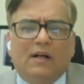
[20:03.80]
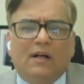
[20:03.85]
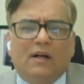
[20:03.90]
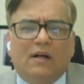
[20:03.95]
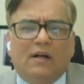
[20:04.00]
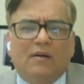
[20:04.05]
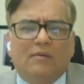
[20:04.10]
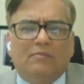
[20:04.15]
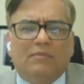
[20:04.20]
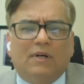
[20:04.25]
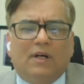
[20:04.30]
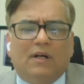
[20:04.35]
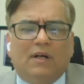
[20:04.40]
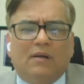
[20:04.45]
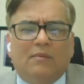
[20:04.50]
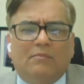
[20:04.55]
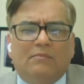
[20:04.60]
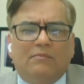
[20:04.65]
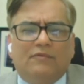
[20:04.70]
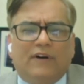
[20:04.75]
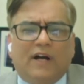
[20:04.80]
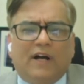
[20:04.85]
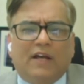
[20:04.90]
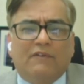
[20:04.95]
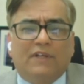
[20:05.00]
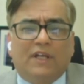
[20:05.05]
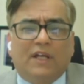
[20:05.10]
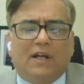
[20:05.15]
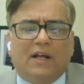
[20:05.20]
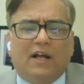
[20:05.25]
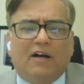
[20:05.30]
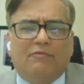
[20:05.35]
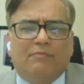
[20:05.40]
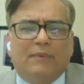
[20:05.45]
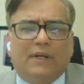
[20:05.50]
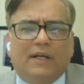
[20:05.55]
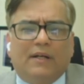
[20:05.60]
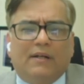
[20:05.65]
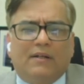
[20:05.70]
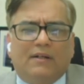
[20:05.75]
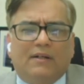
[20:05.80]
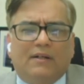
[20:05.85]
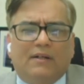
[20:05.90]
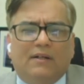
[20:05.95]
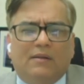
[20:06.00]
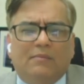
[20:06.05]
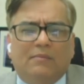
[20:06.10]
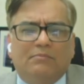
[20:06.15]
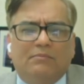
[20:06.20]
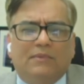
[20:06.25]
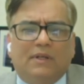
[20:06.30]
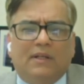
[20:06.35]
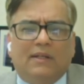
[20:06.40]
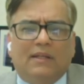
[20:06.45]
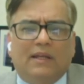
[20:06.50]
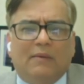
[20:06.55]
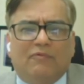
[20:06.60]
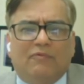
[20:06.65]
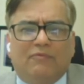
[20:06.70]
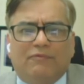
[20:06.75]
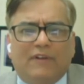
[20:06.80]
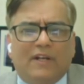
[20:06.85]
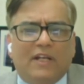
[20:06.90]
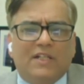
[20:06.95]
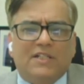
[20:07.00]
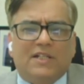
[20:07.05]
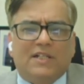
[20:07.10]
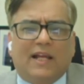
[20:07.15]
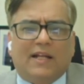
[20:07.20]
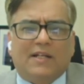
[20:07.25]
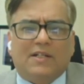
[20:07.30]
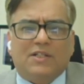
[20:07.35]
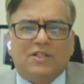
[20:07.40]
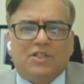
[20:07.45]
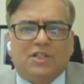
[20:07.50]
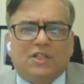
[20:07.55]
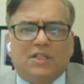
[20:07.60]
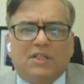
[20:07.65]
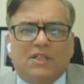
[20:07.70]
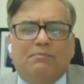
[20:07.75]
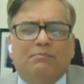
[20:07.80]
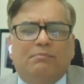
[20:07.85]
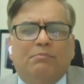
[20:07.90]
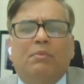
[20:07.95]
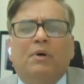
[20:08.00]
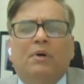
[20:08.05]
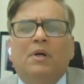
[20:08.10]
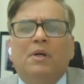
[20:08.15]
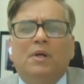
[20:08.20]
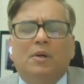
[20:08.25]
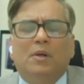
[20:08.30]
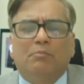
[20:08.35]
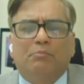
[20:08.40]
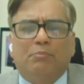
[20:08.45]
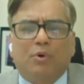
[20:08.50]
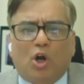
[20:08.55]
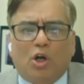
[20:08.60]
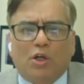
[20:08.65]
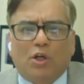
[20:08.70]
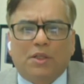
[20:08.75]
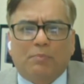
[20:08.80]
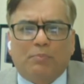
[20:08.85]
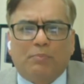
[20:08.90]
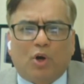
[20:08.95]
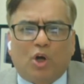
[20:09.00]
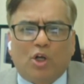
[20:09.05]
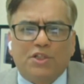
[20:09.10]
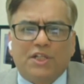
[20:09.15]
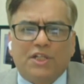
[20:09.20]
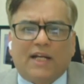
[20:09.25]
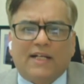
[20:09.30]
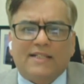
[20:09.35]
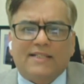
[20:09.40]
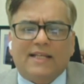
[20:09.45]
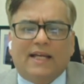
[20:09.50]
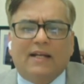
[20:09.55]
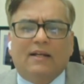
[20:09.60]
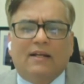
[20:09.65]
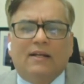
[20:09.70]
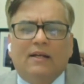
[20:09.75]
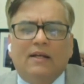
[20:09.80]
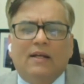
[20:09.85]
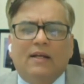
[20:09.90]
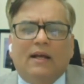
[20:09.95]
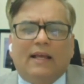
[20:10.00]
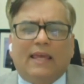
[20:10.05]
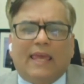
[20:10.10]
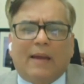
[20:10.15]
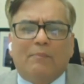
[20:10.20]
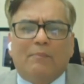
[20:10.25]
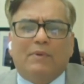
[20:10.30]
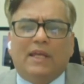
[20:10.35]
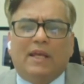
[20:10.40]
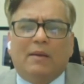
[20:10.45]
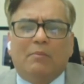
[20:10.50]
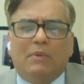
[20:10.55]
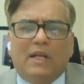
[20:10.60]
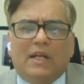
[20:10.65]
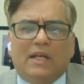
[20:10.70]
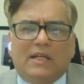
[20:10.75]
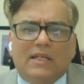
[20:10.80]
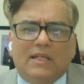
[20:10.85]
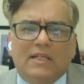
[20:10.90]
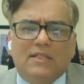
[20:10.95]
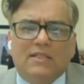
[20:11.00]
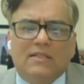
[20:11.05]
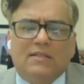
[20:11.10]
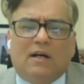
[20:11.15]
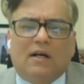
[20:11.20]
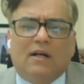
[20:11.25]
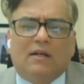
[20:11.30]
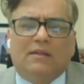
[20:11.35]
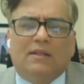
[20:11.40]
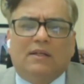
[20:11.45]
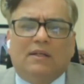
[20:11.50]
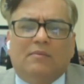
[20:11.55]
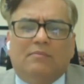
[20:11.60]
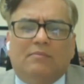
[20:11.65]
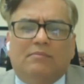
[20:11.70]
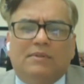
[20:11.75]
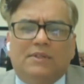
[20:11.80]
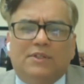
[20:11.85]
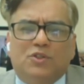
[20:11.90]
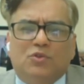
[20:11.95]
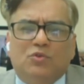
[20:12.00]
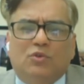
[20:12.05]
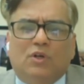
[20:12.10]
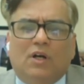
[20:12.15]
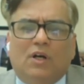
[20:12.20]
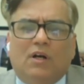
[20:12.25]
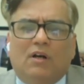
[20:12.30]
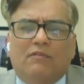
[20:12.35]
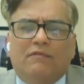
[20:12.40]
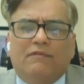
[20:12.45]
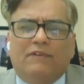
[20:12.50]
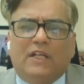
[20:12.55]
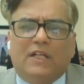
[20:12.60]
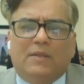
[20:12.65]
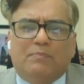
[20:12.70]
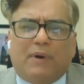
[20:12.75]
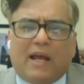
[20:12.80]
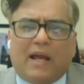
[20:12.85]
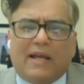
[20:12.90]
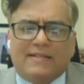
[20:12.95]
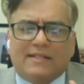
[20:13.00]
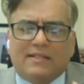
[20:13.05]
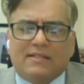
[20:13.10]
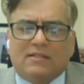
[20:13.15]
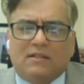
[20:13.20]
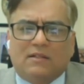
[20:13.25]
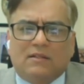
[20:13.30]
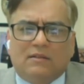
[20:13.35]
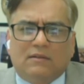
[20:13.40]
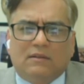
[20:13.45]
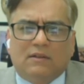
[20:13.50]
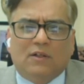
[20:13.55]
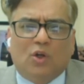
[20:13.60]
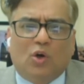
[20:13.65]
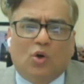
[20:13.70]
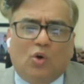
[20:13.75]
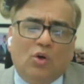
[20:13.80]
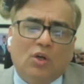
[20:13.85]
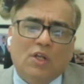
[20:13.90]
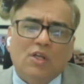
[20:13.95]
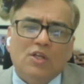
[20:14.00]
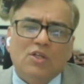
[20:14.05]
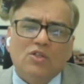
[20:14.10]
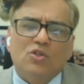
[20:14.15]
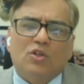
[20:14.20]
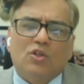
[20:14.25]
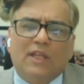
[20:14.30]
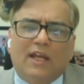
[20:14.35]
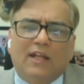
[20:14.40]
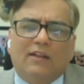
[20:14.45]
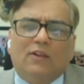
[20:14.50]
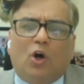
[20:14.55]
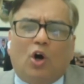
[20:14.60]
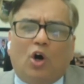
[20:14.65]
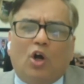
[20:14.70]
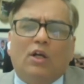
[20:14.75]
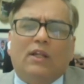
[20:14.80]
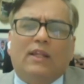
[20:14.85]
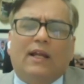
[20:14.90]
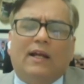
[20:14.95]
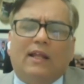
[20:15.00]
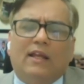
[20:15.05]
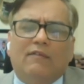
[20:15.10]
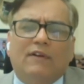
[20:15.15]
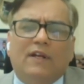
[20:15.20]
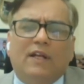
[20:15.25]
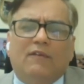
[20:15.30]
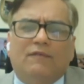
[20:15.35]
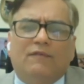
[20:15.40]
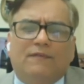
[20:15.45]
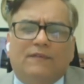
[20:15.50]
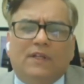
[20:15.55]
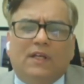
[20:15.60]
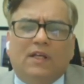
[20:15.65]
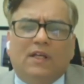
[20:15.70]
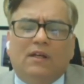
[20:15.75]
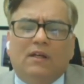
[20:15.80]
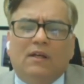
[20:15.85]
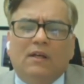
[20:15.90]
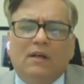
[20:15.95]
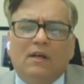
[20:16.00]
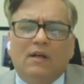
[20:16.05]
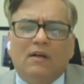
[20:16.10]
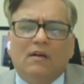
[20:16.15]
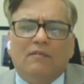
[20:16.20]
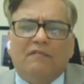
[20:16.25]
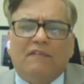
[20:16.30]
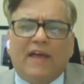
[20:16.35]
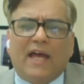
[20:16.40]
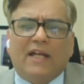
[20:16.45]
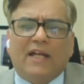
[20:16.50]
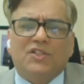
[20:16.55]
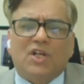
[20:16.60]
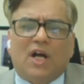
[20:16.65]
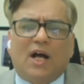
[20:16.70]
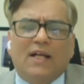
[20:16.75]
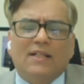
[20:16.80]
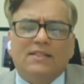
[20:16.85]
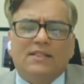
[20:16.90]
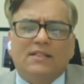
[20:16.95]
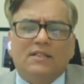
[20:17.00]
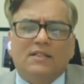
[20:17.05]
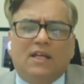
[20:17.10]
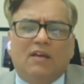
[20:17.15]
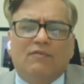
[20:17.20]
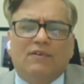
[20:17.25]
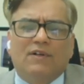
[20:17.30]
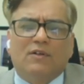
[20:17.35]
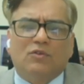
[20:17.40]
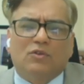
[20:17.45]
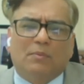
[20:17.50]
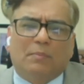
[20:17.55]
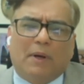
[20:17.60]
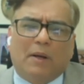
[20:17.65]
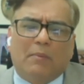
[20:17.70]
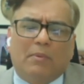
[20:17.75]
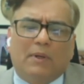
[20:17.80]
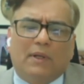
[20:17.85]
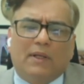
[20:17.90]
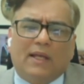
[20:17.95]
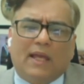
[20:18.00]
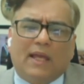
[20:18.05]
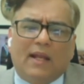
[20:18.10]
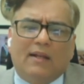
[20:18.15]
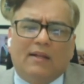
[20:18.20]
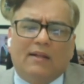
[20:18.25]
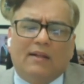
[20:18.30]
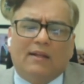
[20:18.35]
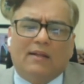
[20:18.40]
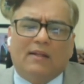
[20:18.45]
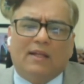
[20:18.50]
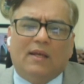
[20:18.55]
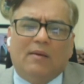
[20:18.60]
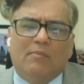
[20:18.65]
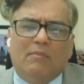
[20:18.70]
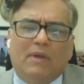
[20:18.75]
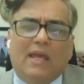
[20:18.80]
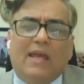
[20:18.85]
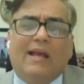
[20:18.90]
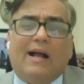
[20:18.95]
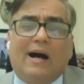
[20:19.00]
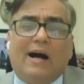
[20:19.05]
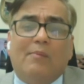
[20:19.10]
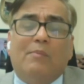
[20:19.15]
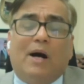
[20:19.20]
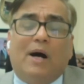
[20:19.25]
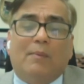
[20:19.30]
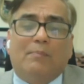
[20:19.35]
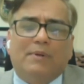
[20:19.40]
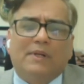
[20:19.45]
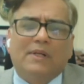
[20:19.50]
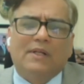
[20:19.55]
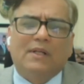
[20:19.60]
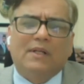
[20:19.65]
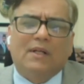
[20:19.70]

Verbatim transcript: uh, um, five-year government. Um, they finished electricity brought the projects and kept the amenities, uh, the sugar, wheat prices low. So they thought that even if the fair chance is given to the public and they may come up